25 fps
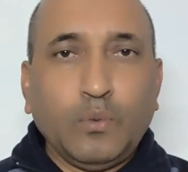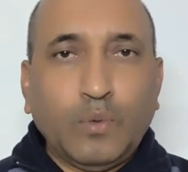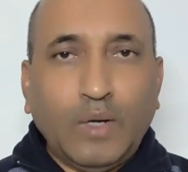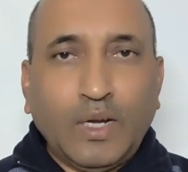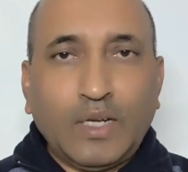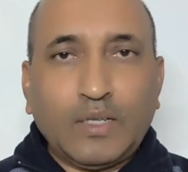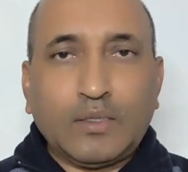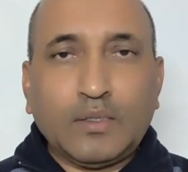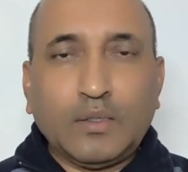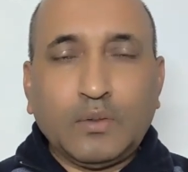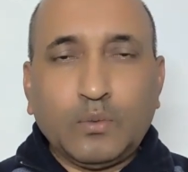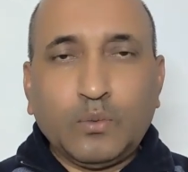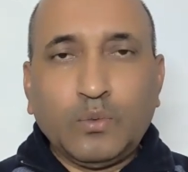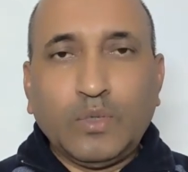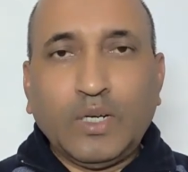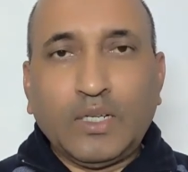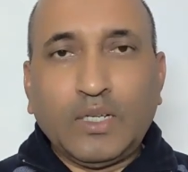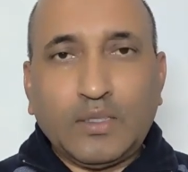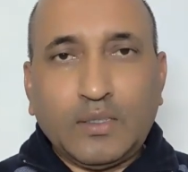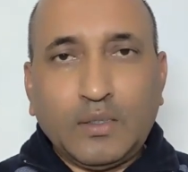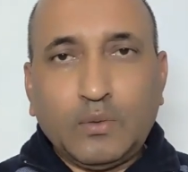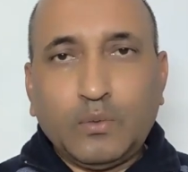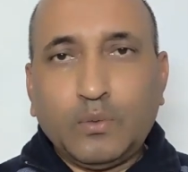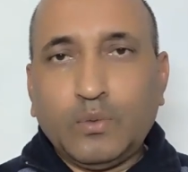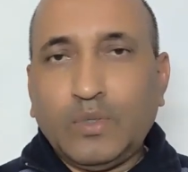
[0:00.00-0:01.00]

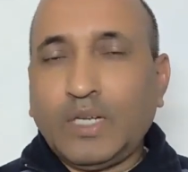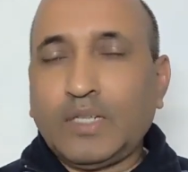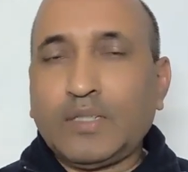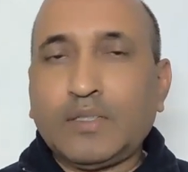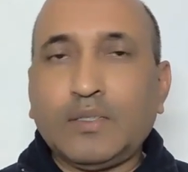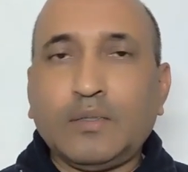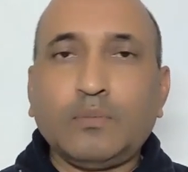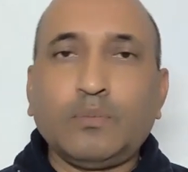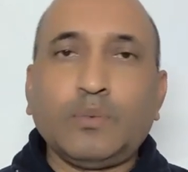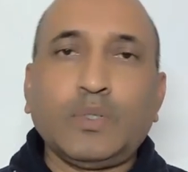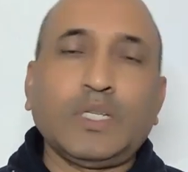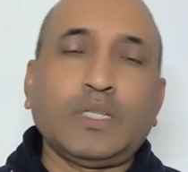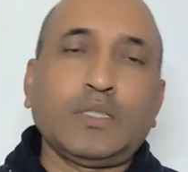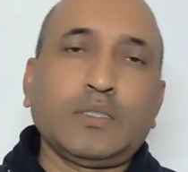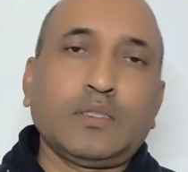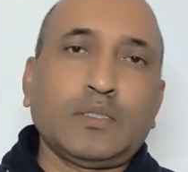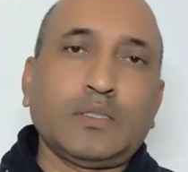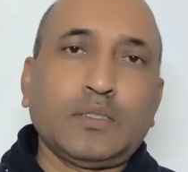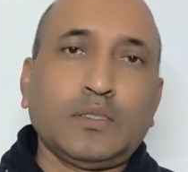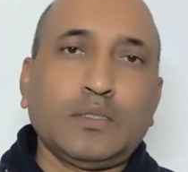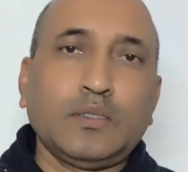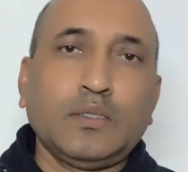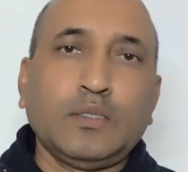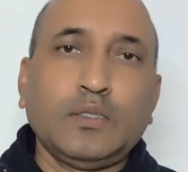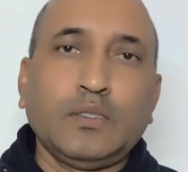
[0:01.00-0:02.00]
Welcome,
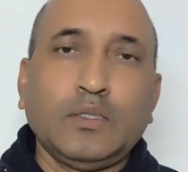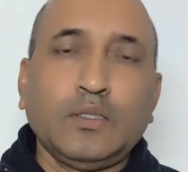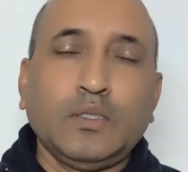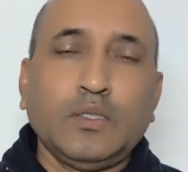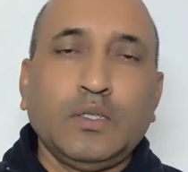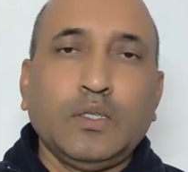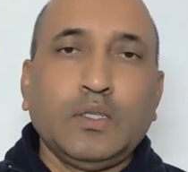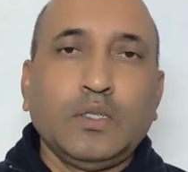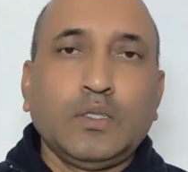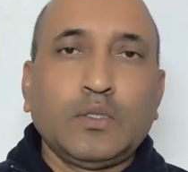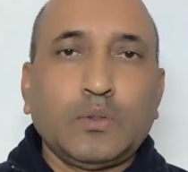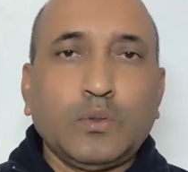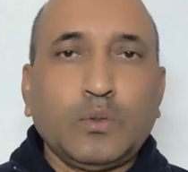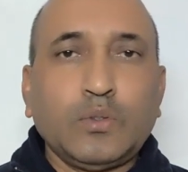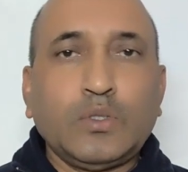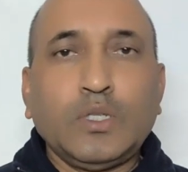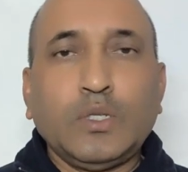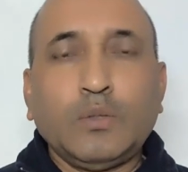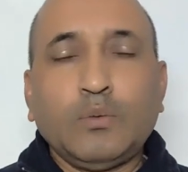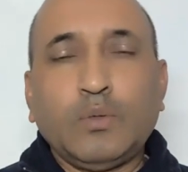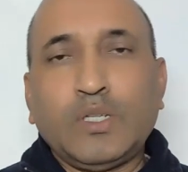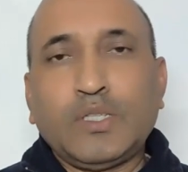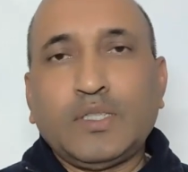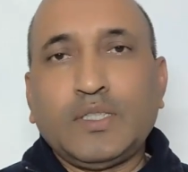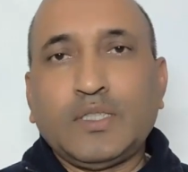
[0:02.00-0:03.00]
friends.
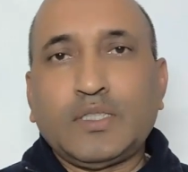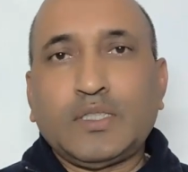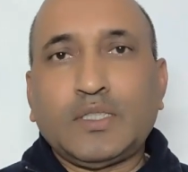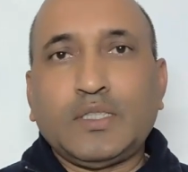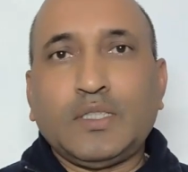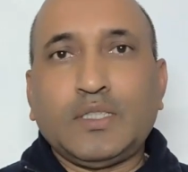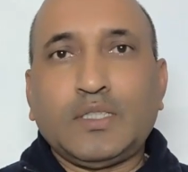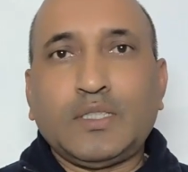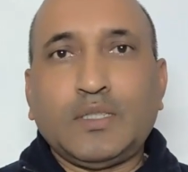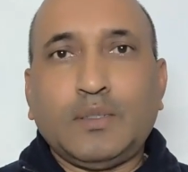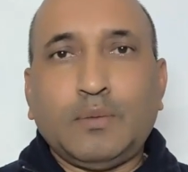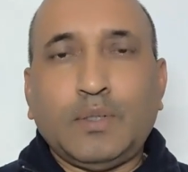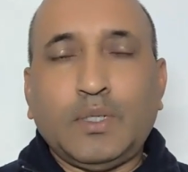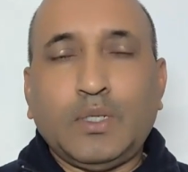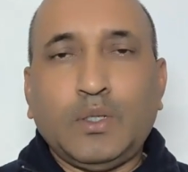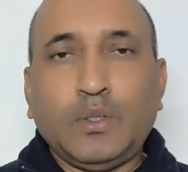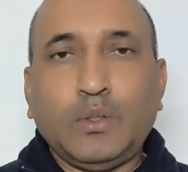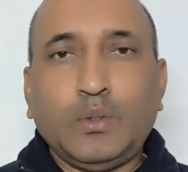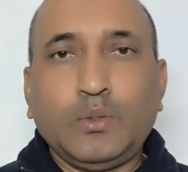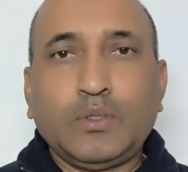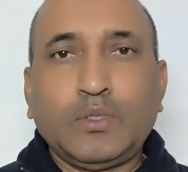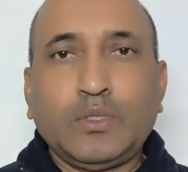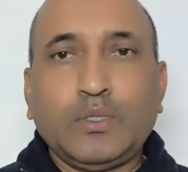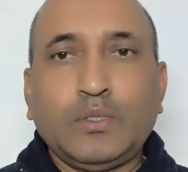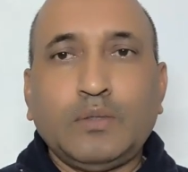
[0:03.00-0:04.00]
Today we'll discuss
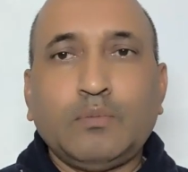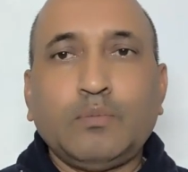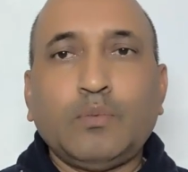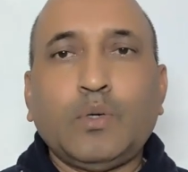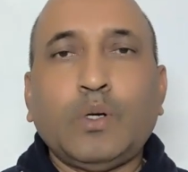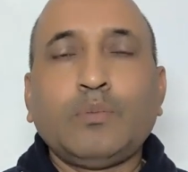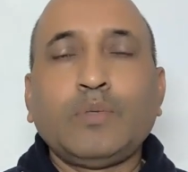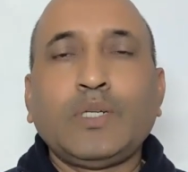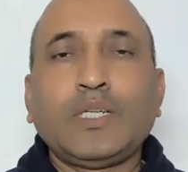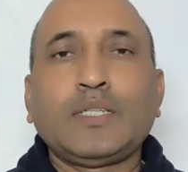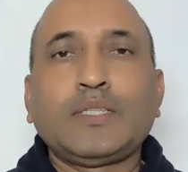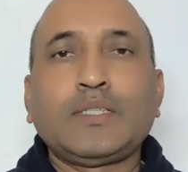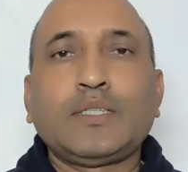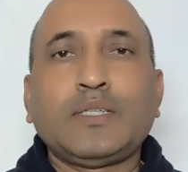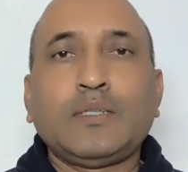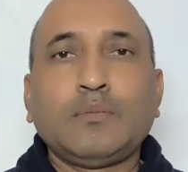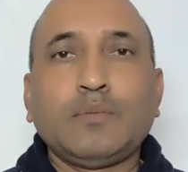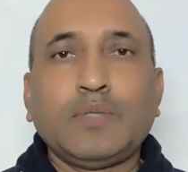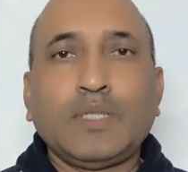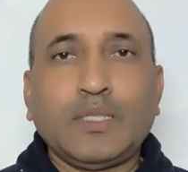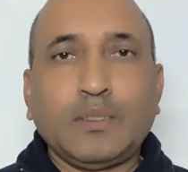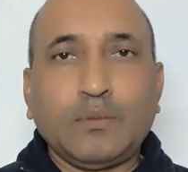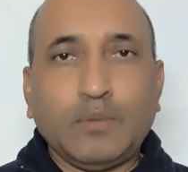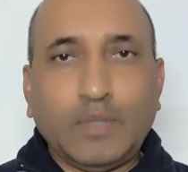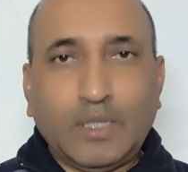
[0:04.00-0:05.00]
about
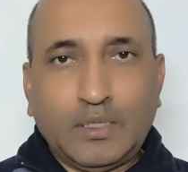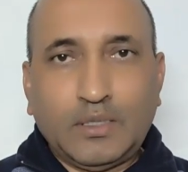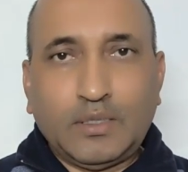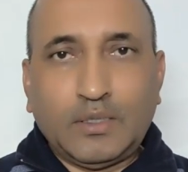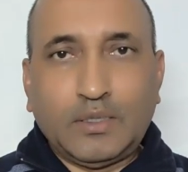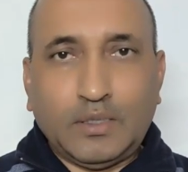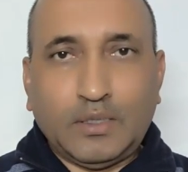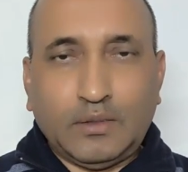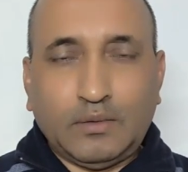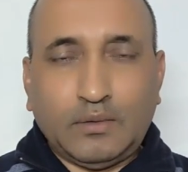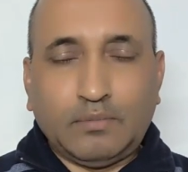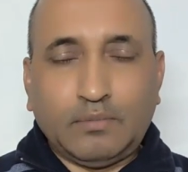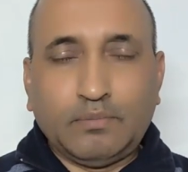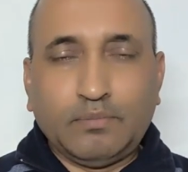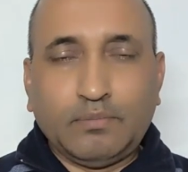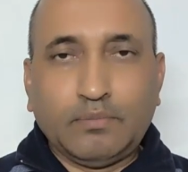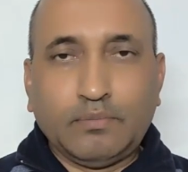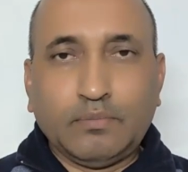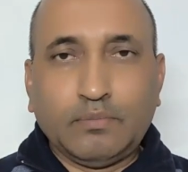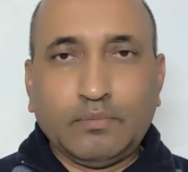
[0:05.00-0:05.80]
momentum investing.